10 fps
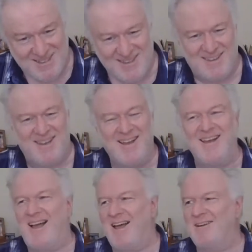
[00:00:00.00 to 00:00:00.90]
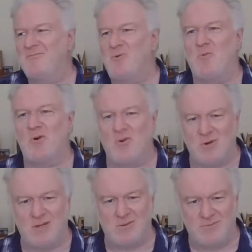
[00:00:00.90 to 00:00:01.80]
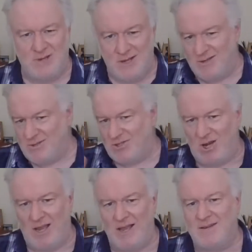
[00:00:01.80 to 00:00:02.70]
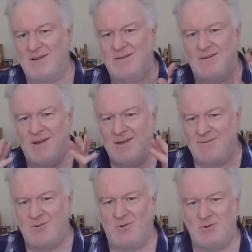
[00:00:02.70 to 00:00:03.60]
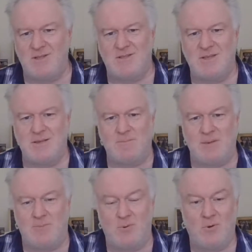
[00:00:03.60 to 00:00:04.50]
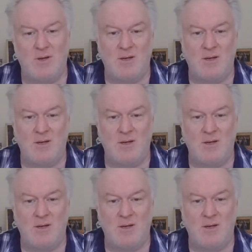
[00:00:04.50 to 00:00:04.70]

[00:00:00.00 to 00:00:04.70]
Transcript: And when we're all kind of shut in and not really seeing people,